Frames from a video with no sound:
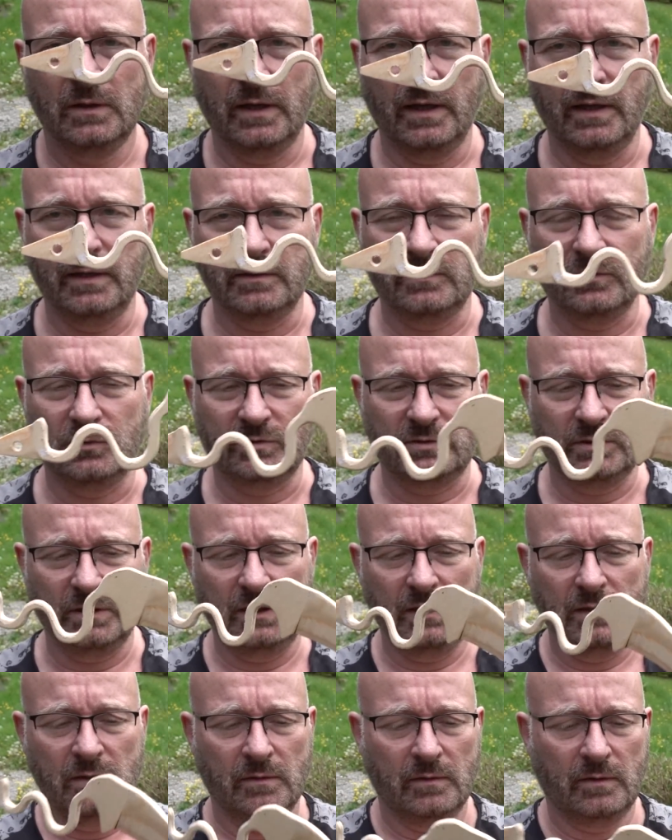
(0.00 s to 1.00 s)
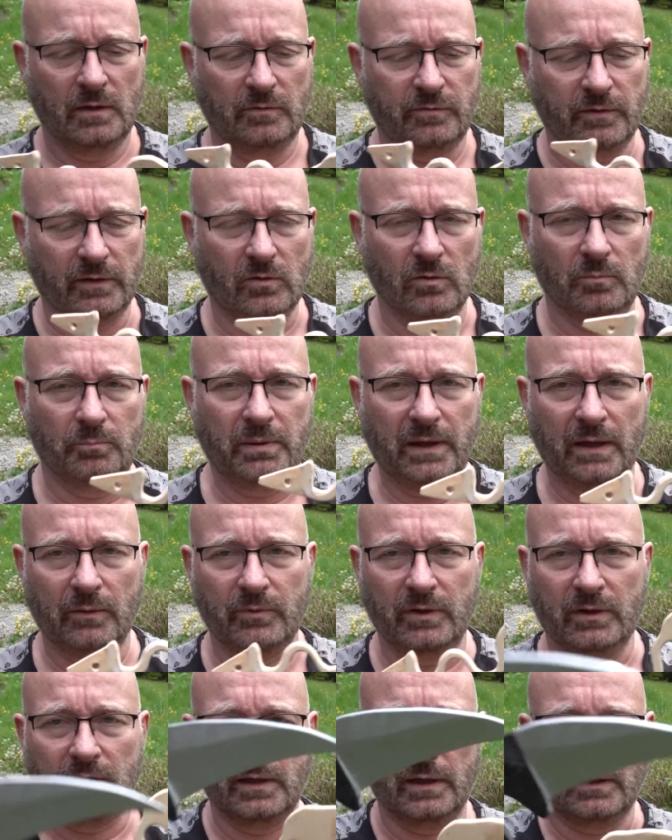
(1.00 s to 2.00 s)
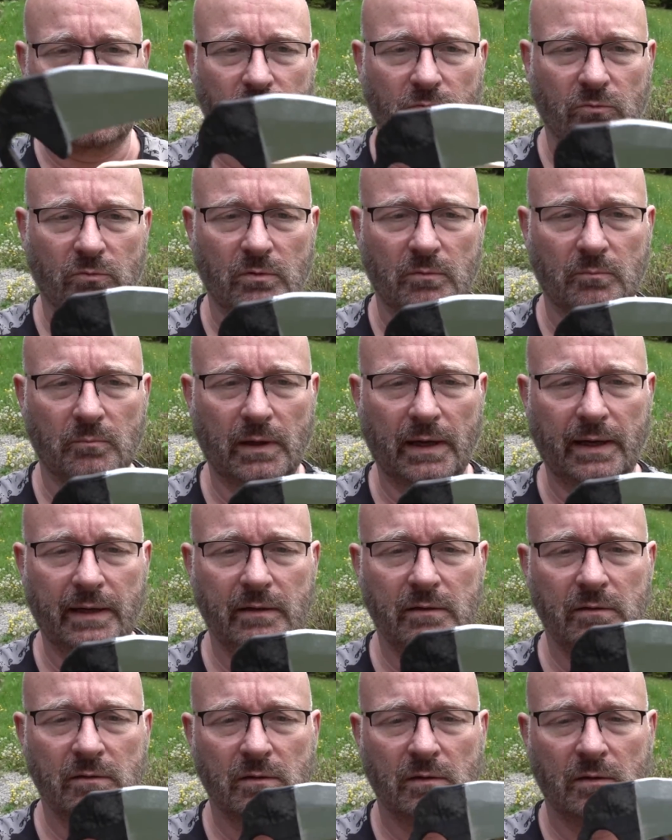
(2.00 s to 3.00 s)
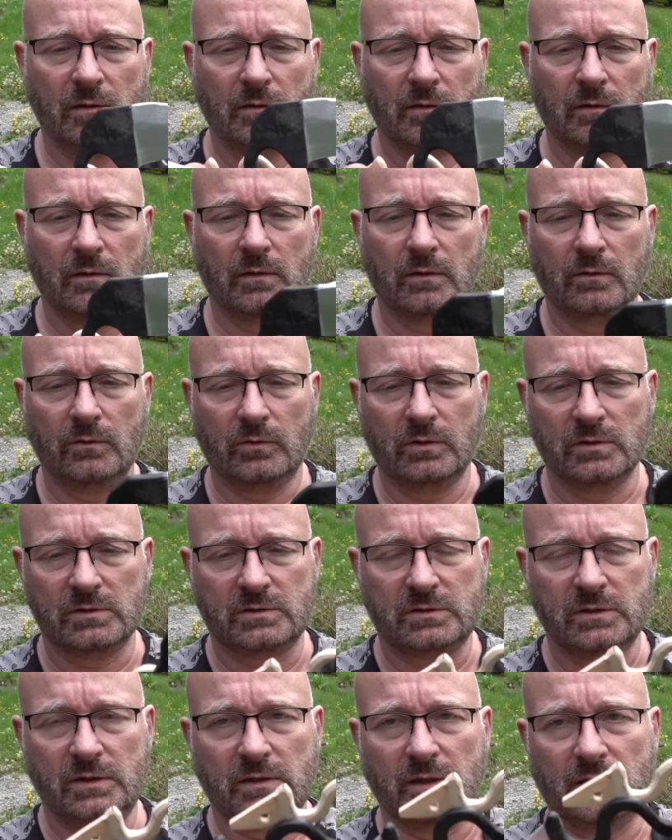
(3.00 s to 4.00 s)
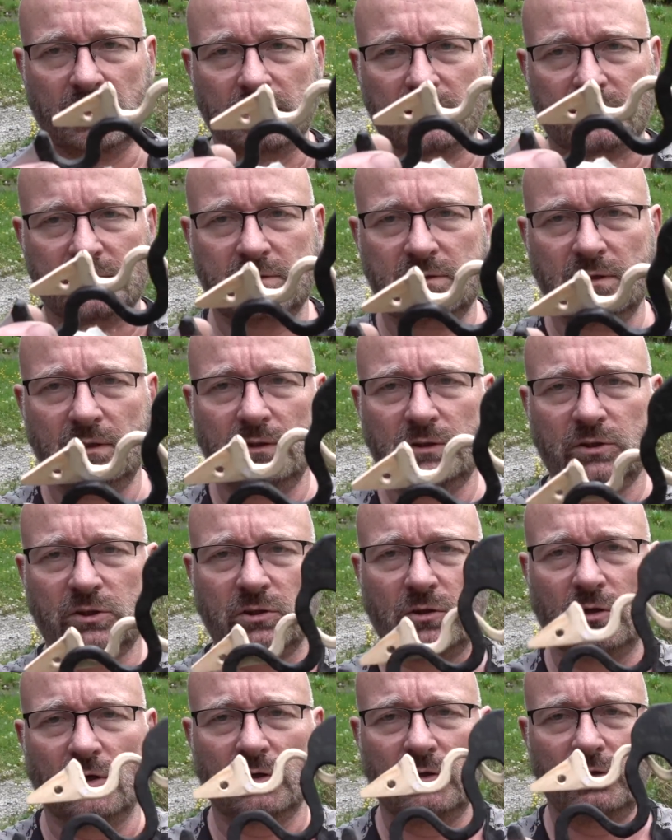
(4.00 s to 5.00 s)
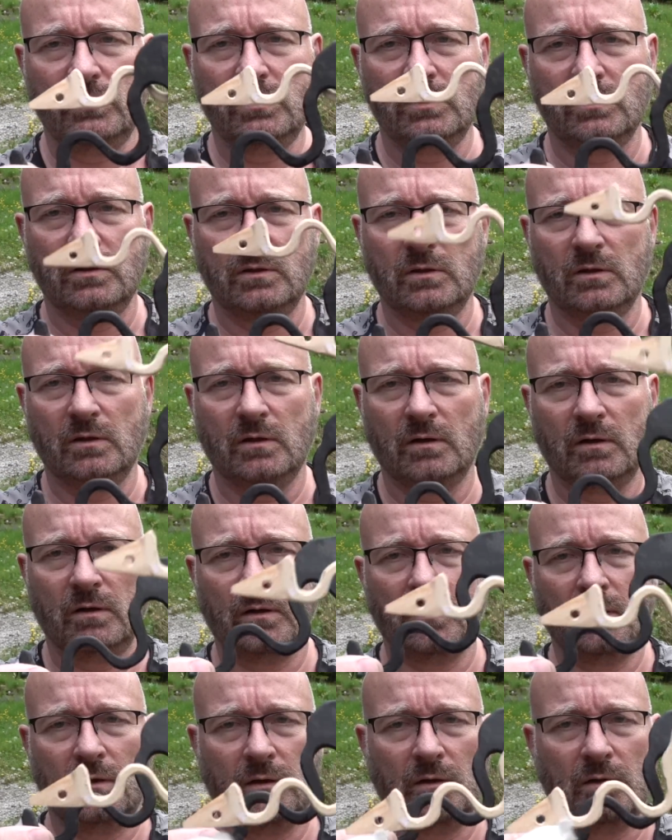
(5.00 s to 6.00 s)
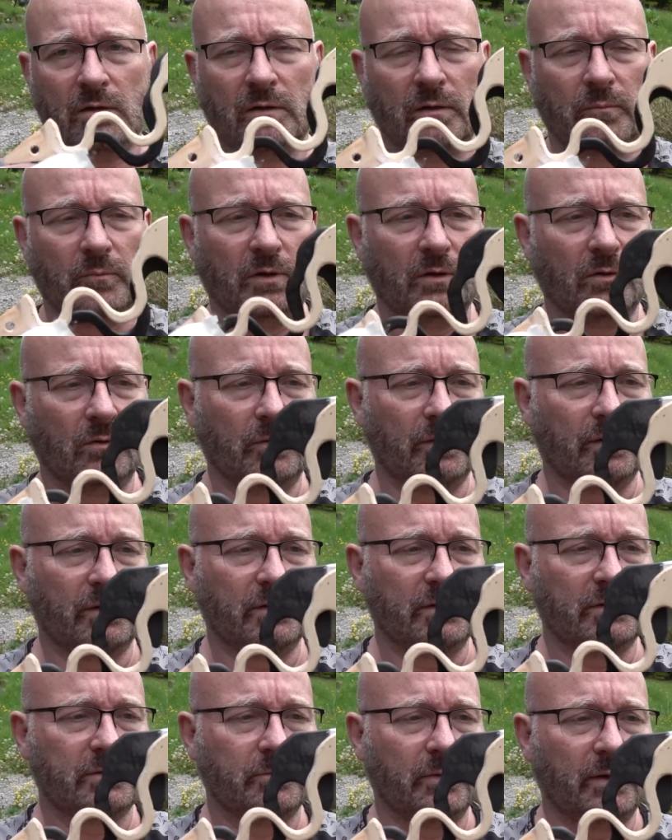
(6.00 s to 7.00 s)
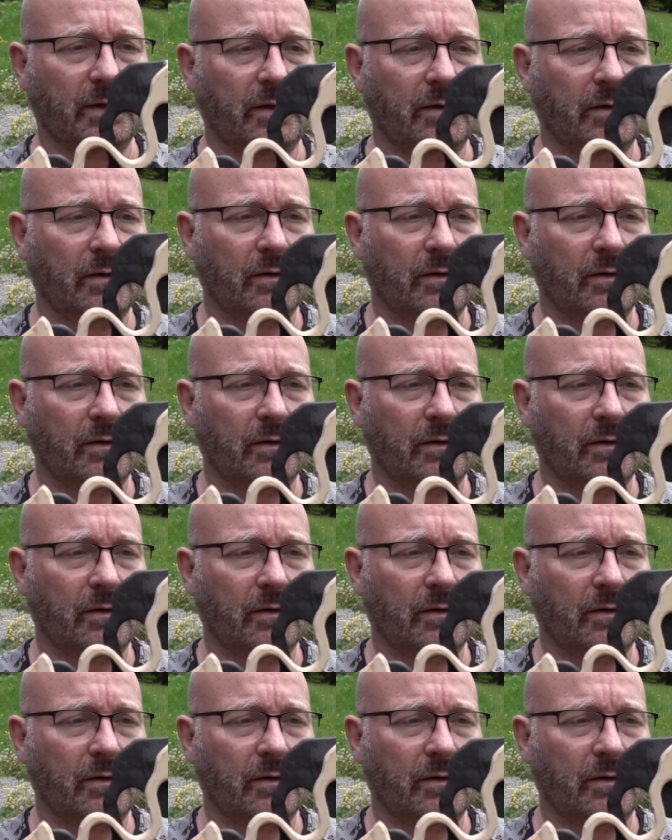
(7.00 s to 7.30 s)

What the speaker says: And you see, if I compare it like to mine, you can see that it's still shorter. Let me hold it this way.